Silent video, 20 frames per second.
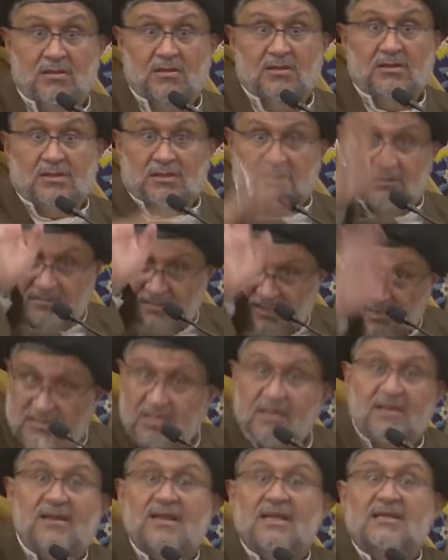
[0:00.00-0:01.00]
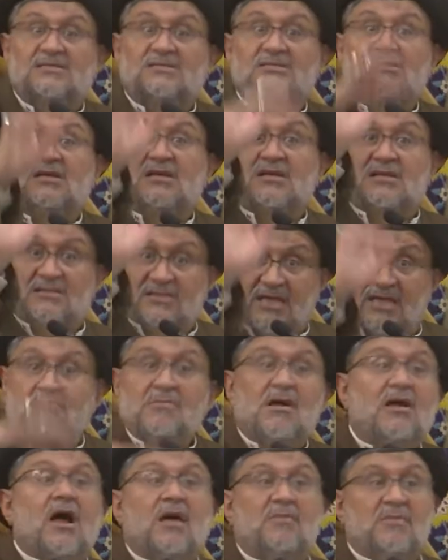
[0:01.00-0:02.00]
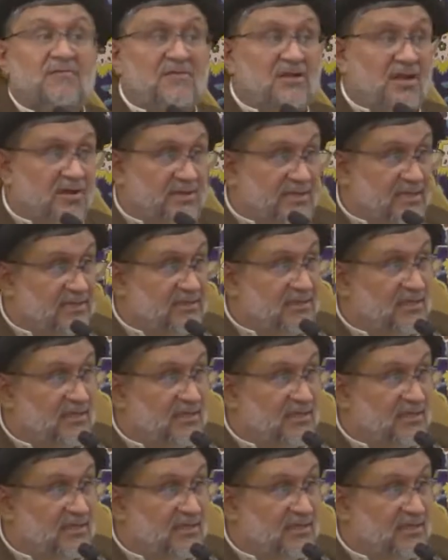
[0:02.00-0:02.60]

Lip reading: Nothing less than Maqam-e Vilayat.